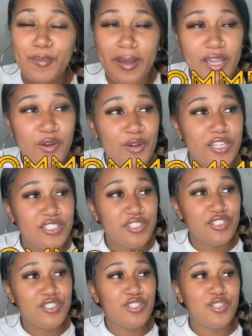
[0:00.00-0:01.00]
my
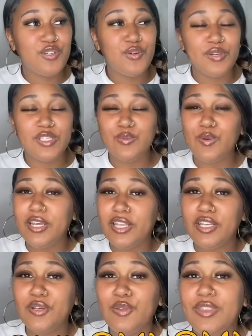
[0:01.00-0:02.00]
question to you is, what
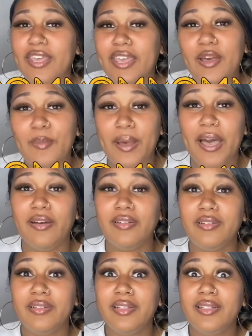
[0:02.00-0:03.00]
do you think
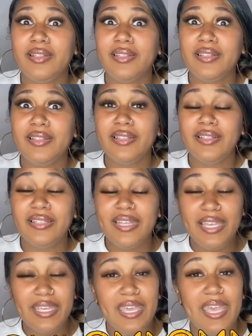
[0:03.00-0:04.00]
about
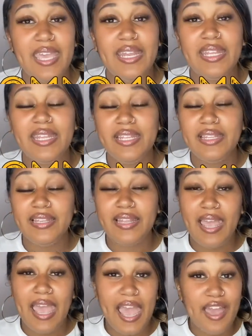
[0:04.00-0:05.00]
Nick Cannon
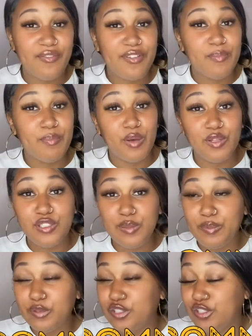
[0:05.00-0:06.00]
having
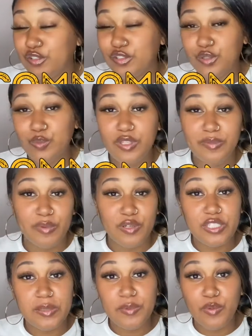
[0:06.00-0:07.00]
multiple children with
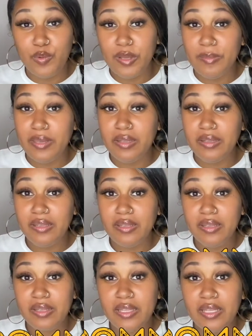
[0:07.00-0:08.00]
multiple women
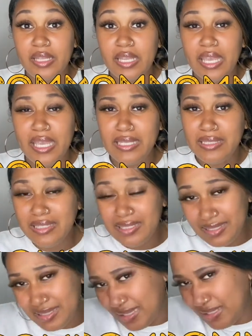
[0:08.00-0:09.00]
in
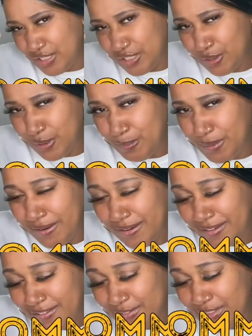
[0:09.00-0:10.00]
such a short
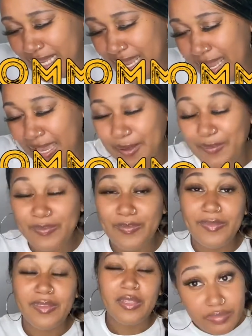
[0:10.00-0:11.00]
period of time?
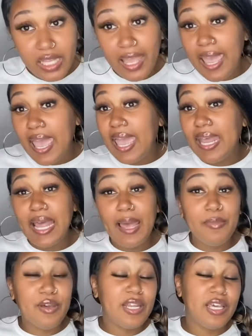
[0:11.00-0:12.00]
And
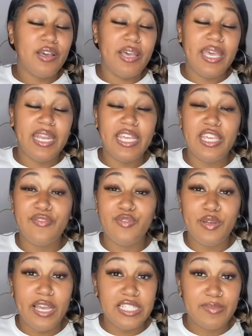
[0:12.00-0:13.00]
I'm gonna go ahead and give
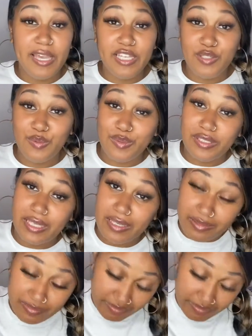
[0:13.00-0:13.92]
you guys my two cents.